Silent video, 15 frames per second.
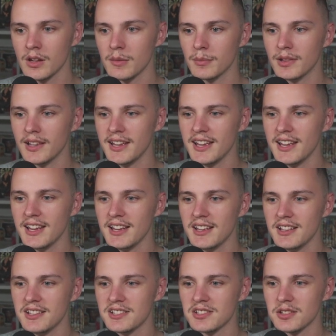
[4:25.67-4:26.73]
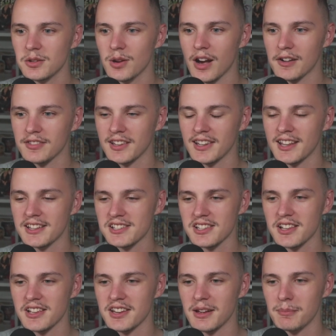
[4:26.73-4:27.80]
Please, you have to
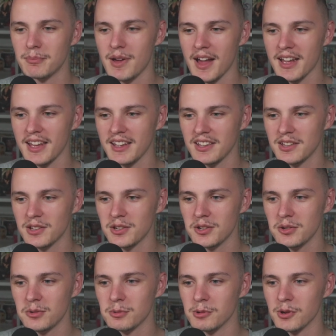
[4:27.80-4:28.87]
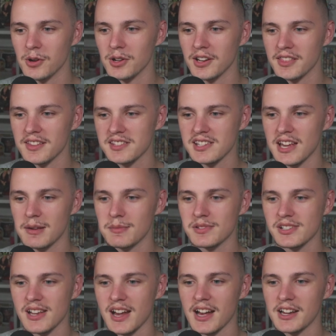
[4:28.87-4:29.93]
listen. I'm begging you. We're all on the same
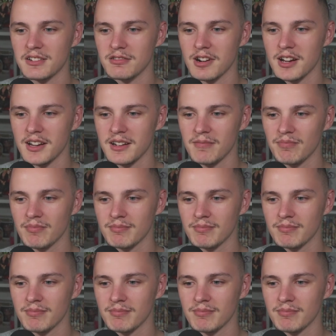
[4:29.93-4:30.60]
side, right?